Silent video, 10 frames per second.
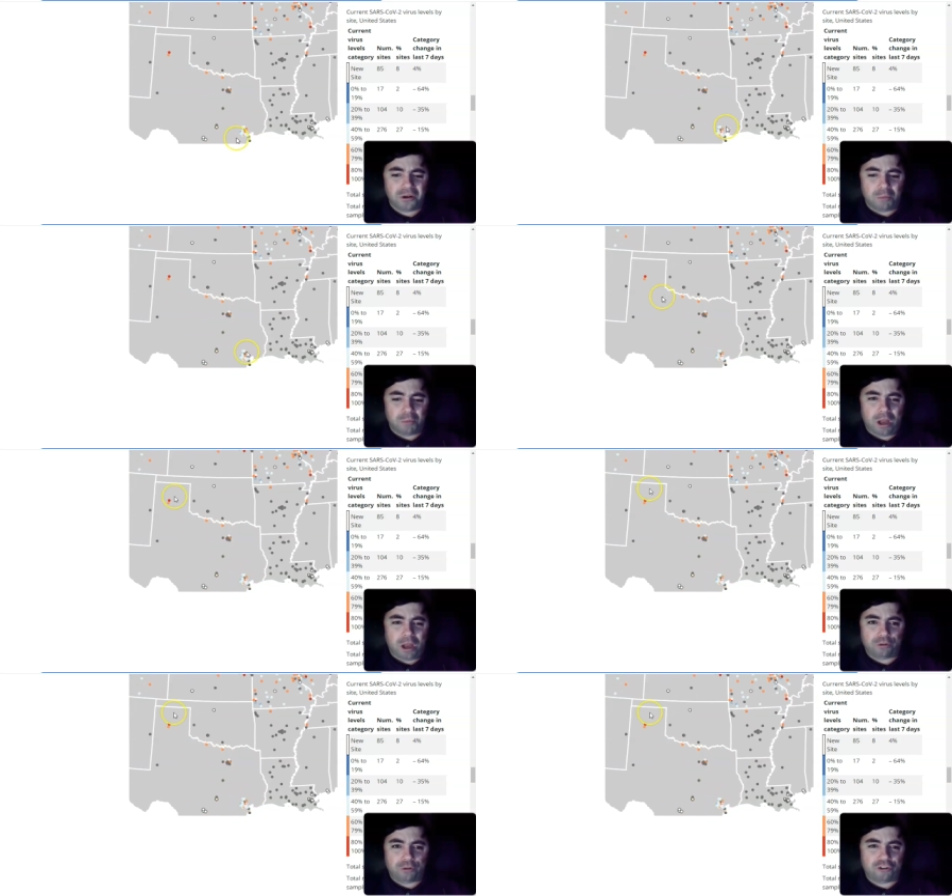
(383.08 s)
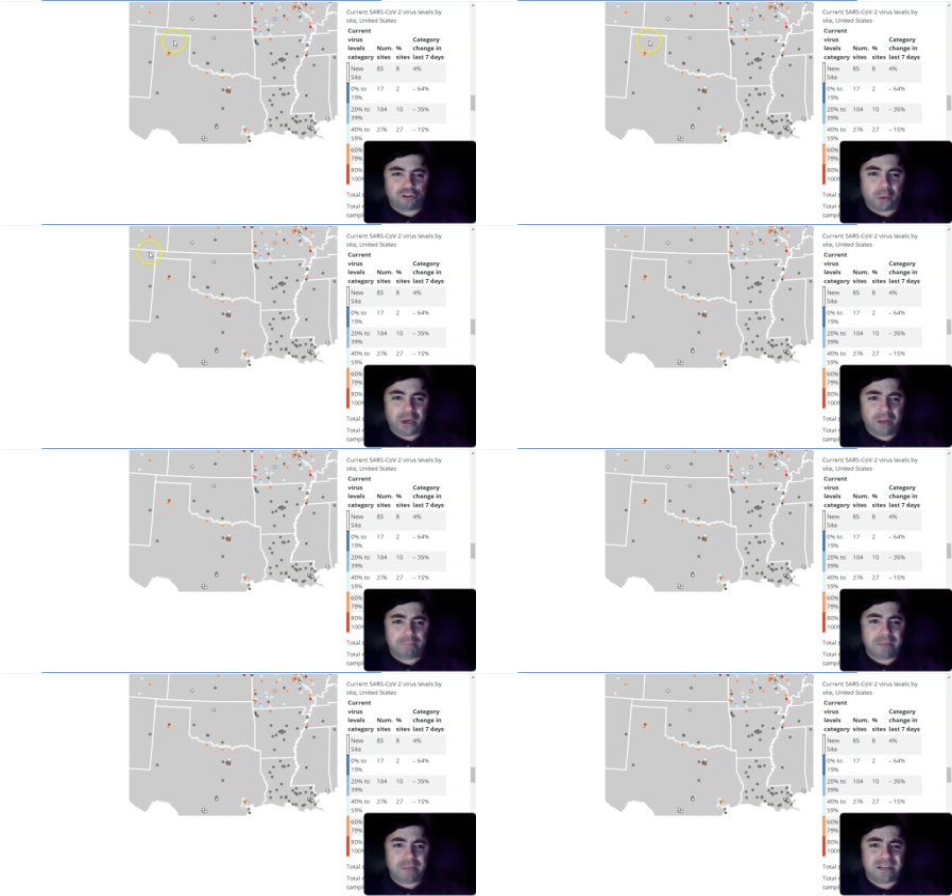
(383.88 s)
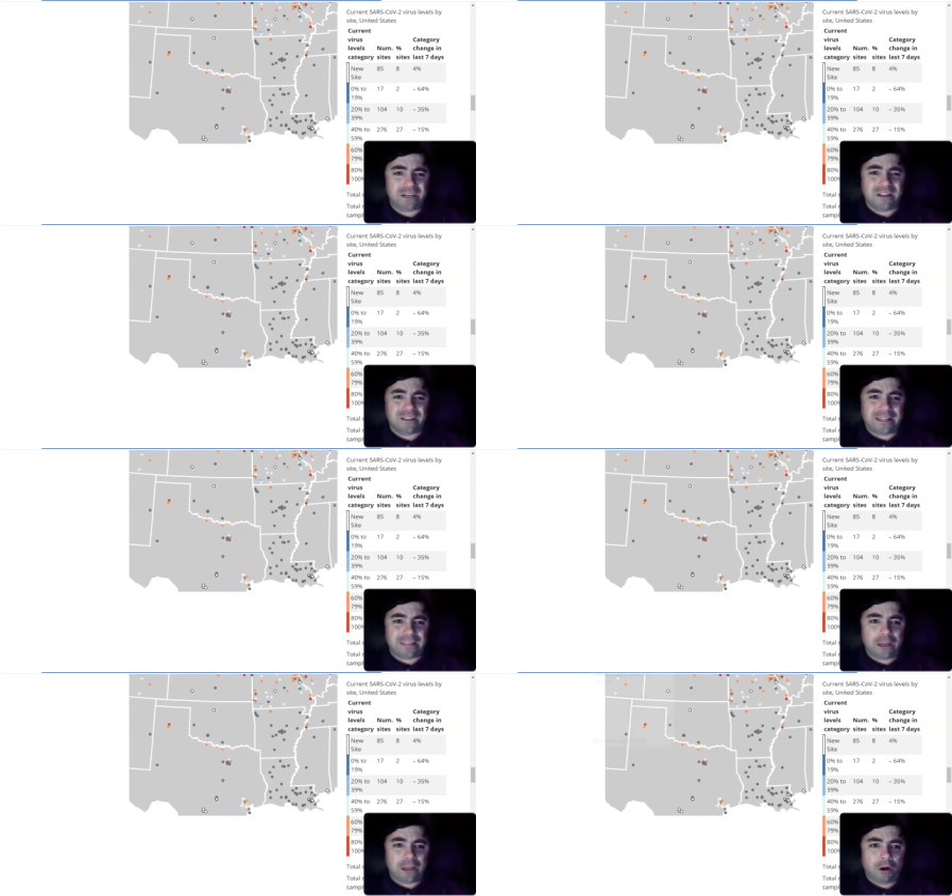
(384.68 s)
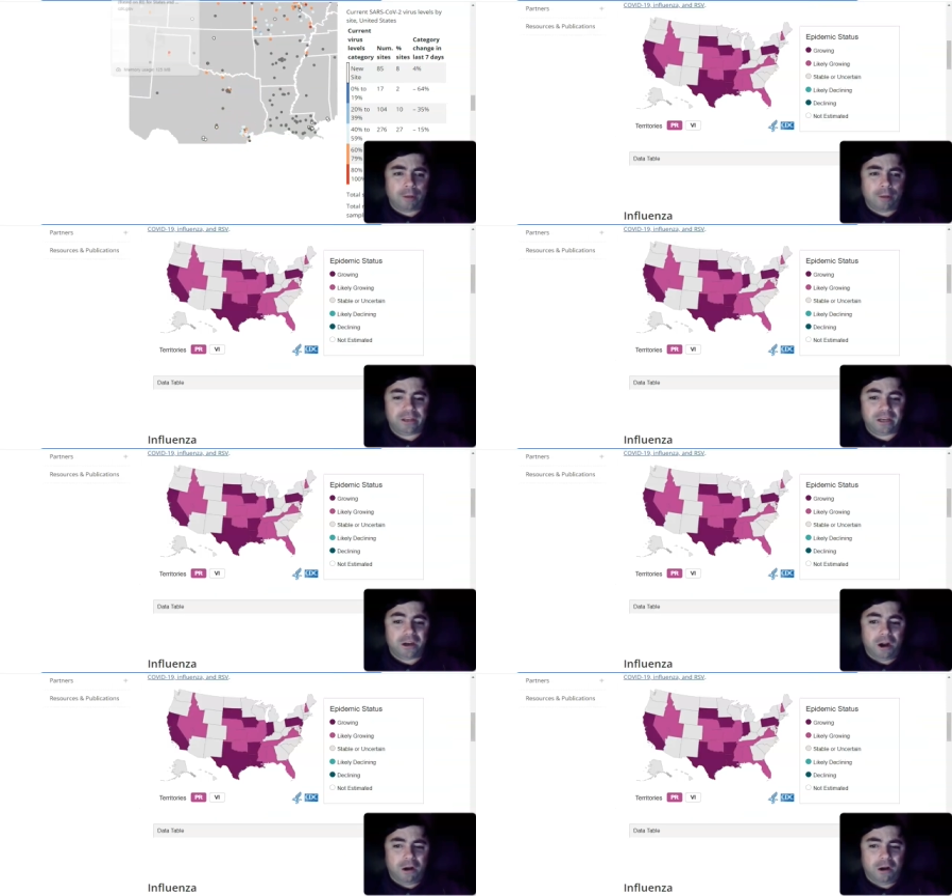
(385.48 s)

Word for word: where colors are showing up, meaning that they are updating.